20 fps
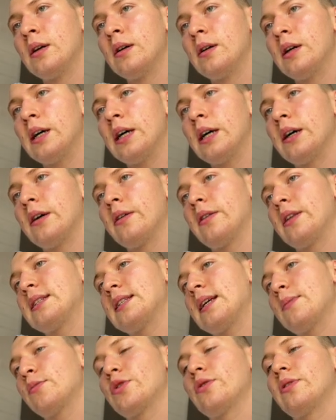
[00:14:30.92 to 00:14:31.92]
The
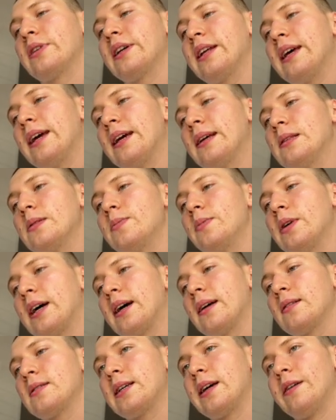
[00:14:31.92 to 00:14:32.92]
exam was only at 8, but I
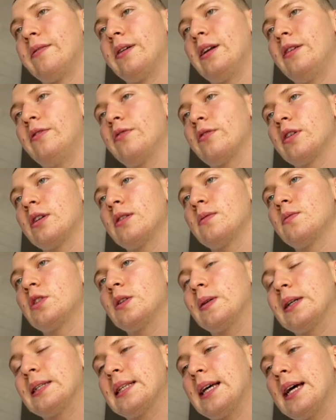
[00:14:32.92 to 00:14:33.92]
had to get ready for it. So
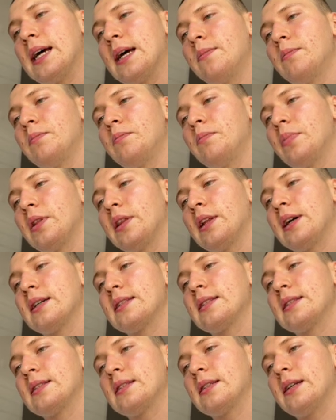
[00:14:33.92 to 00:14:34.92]
exam
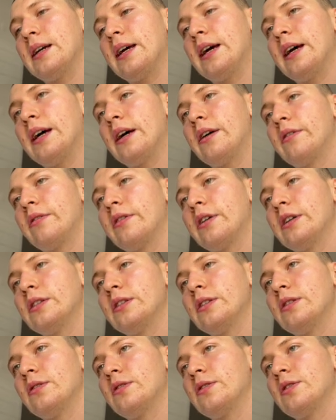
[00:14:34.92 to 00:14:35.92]
plus
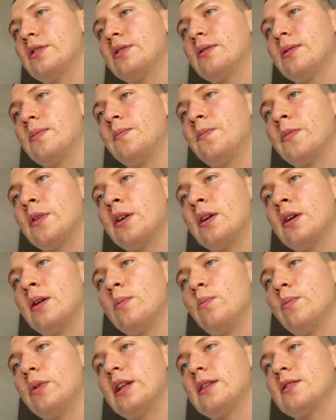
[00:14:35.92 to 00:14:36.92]
errands.
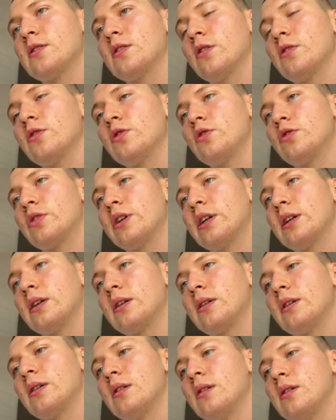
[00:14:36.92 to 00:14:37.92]
Minutes concentrated.
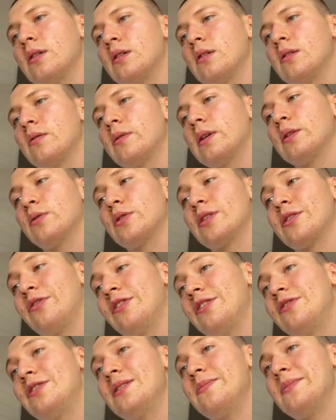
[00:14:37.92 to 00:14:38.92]
Well, it was a
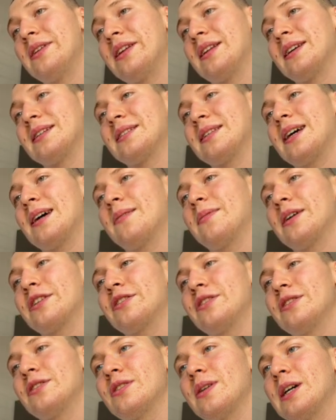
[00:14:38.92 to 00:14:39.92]
50-minute exam,
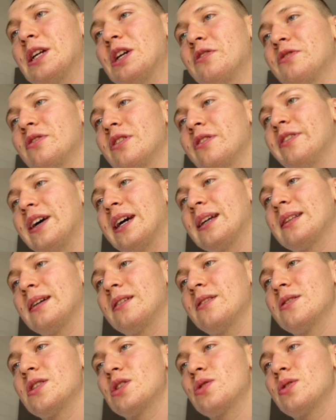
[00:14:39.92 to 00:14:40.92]
actually, so I know for a fact I
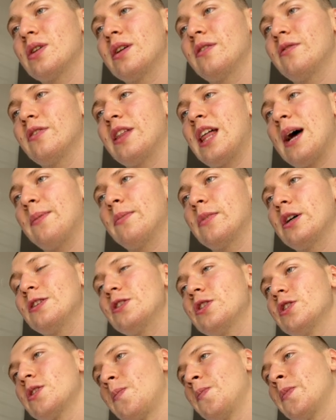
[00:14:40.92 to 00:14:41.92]
concentrated for that
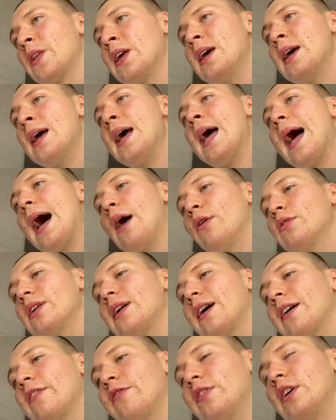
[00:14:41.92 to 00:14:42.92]
much. How did
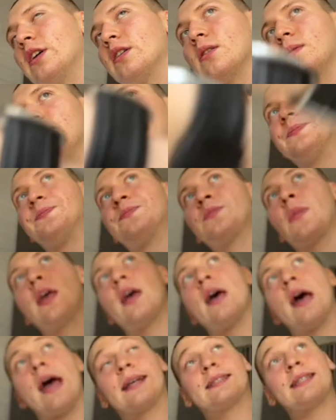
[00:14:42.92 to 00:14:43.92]
I feel?
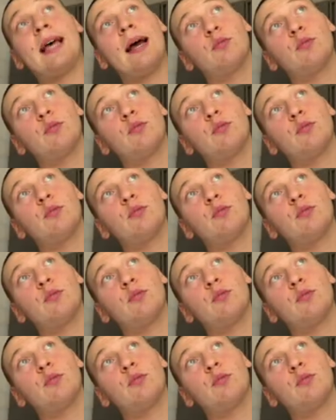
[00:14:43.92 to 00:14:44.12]
Exam